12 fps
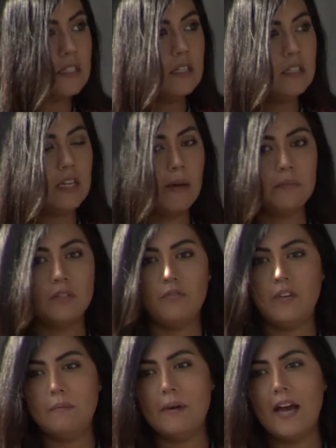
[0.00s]
and adopted
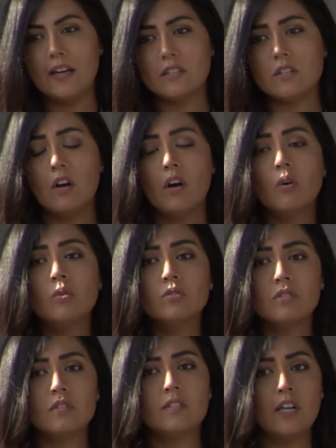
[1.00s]
feedback as our own
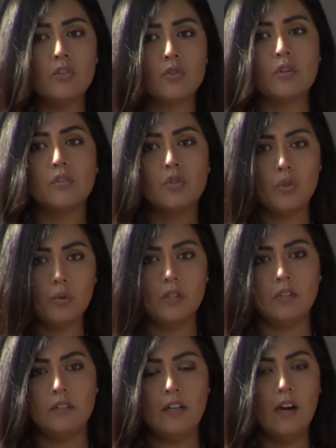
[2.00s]
central
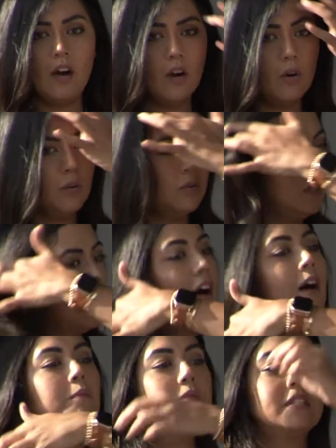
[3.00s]
tool and our own
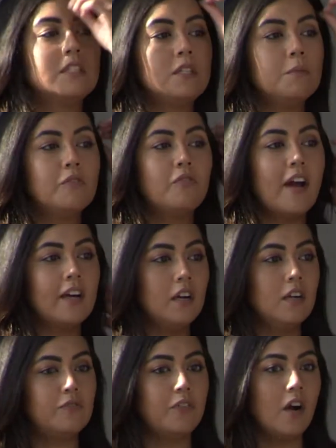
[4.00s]
system of
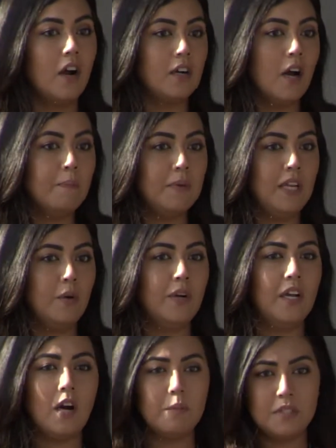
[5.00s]
record for our company when
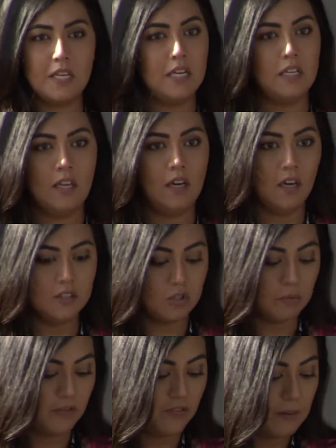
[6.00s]
it comes to anything
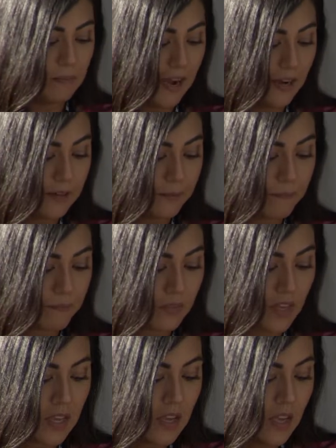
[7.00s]
customer feedback.
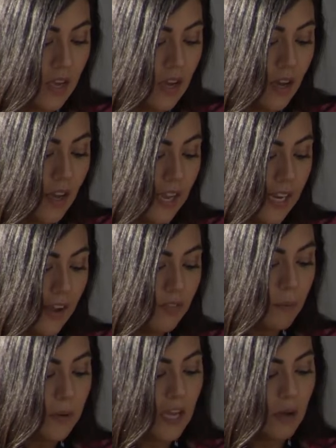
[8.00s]
It gave the
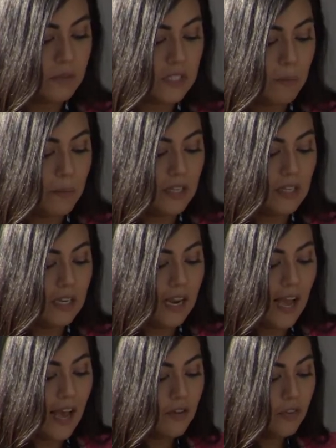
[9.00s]
PMs the ability to
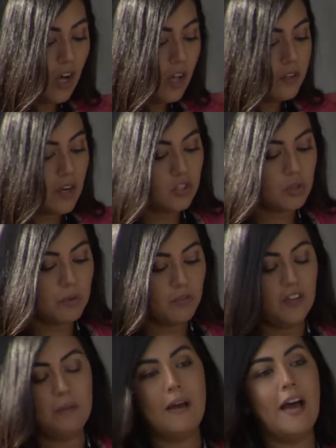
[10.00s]
have all customer
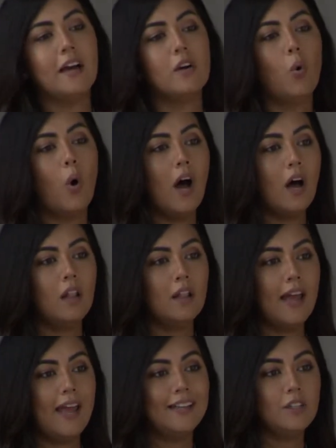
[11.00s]
feedback, qual
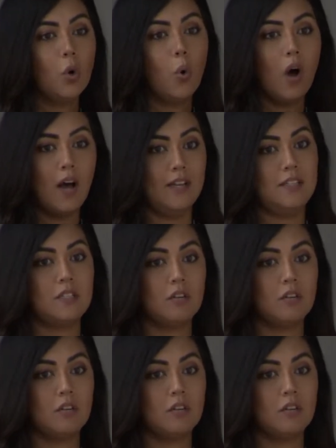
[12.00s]
and quant